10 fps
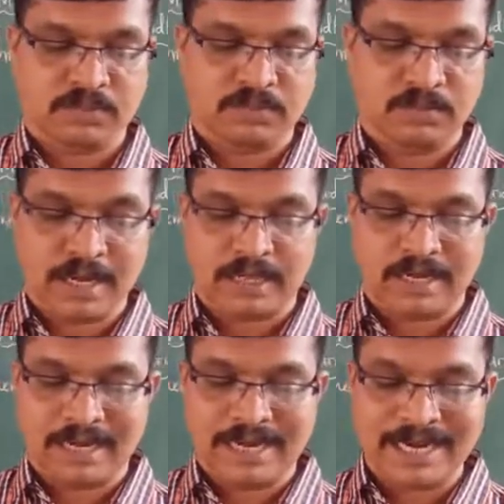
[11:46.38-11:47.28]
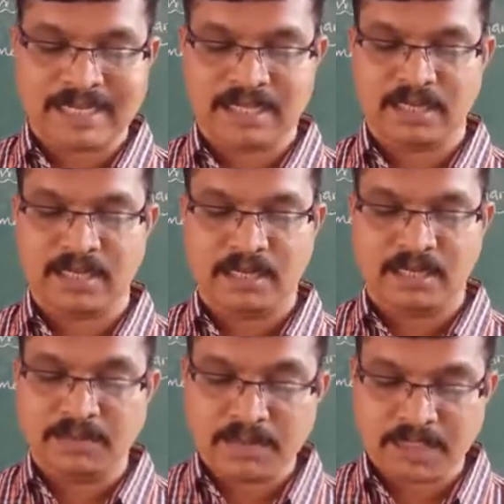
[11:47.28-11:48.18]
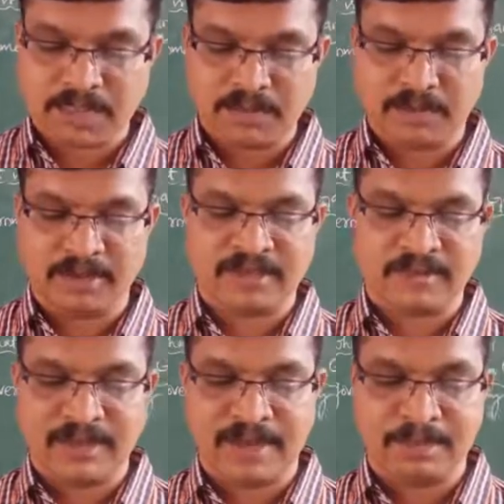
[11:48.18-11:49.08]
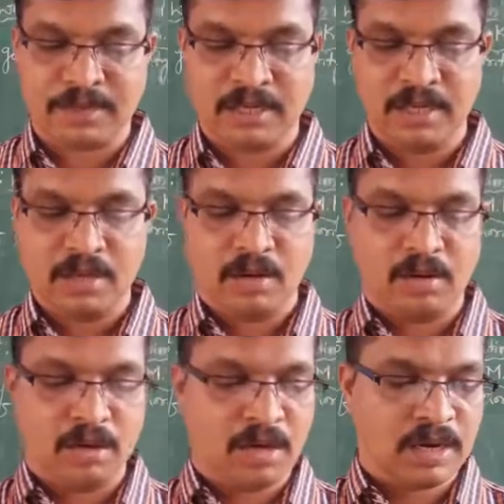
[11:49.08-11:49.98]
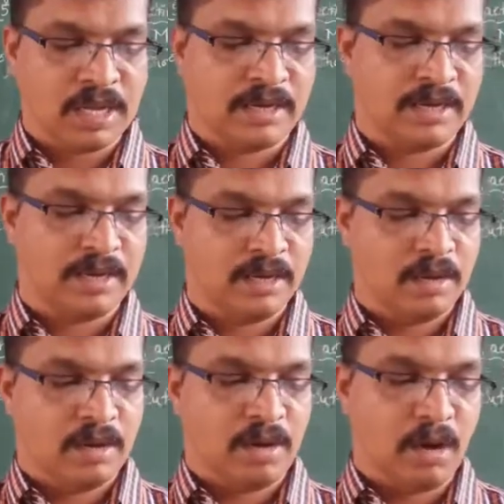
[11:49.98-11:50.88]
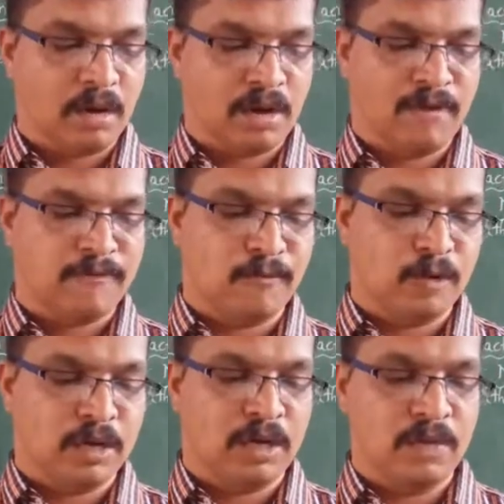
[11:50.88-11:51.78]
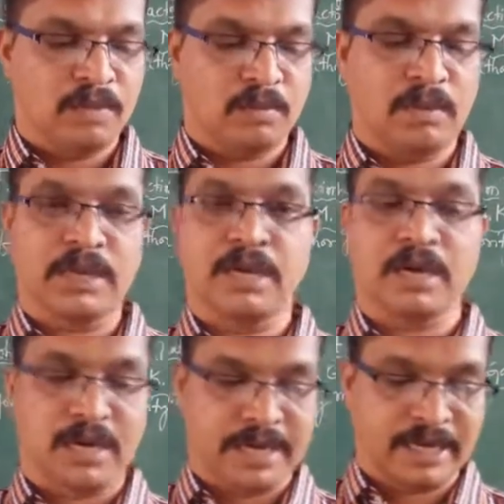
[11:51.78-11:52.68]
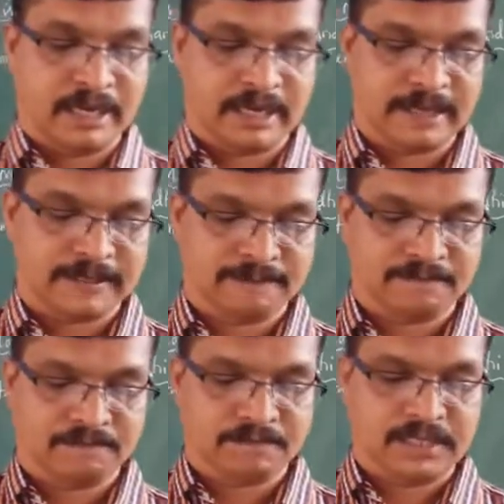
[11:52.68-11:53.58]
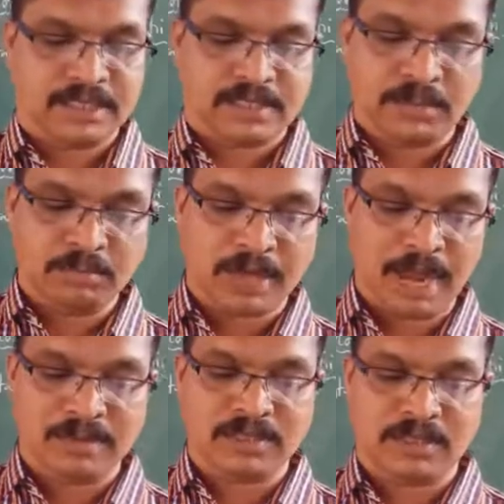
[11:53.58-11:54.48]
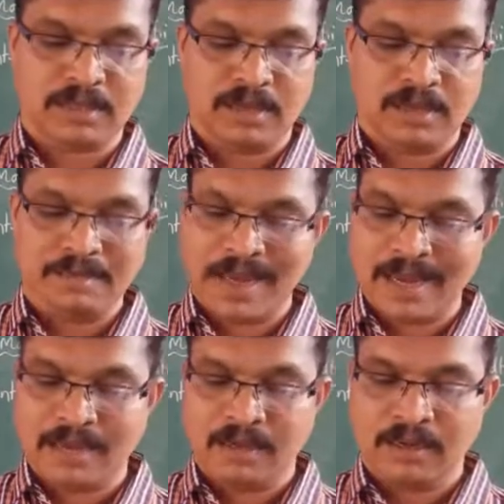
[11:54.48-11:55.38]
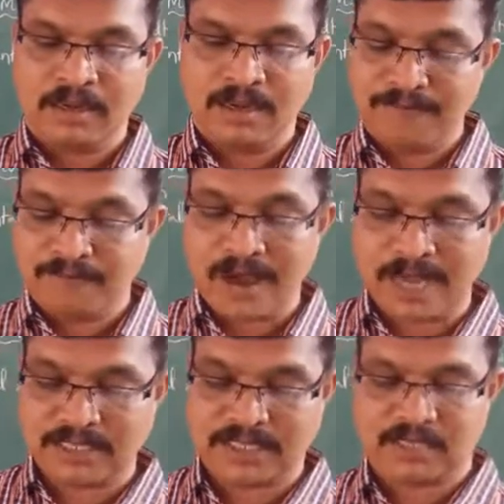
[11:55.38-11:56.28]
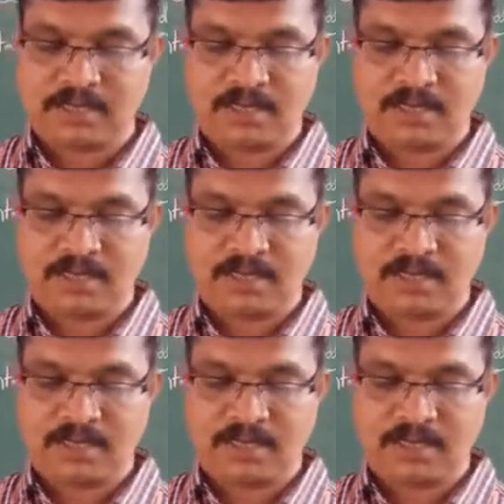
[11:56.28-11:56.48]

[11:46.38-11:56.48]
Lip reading: but lets himself be swept along like a log of wood by a current? Sometimes a man defies